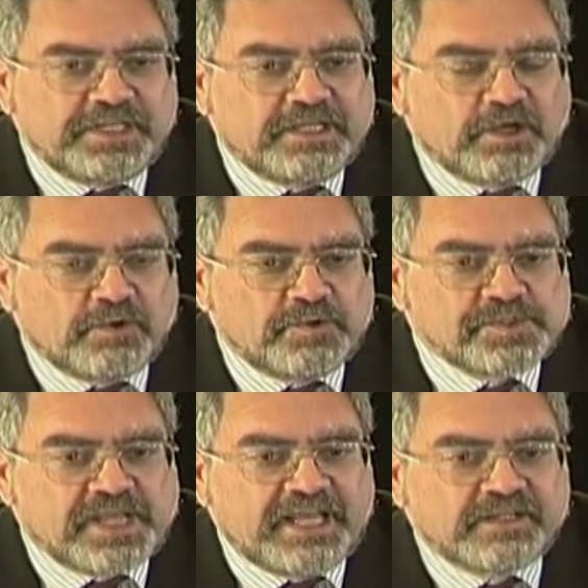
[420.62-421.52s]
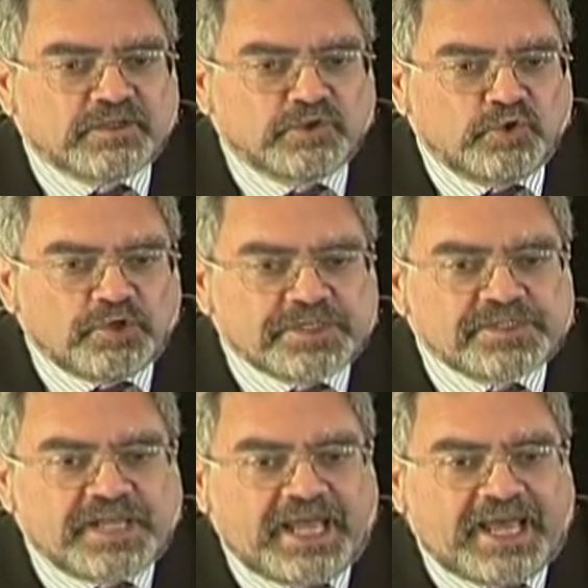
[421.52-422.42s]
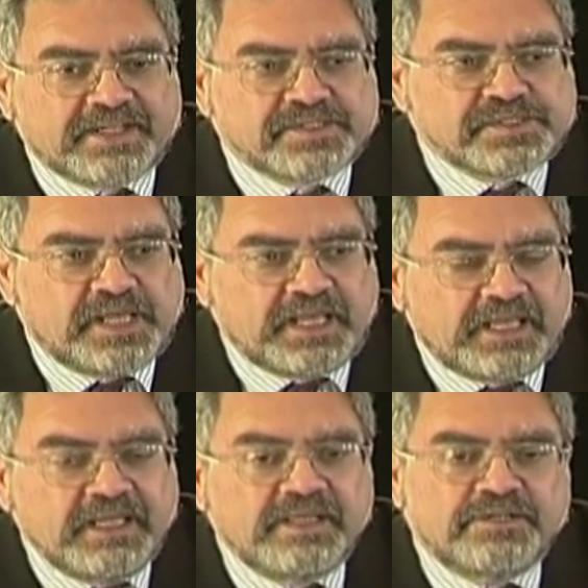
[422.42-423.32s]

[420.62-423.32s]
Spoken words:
goes and looks at, say,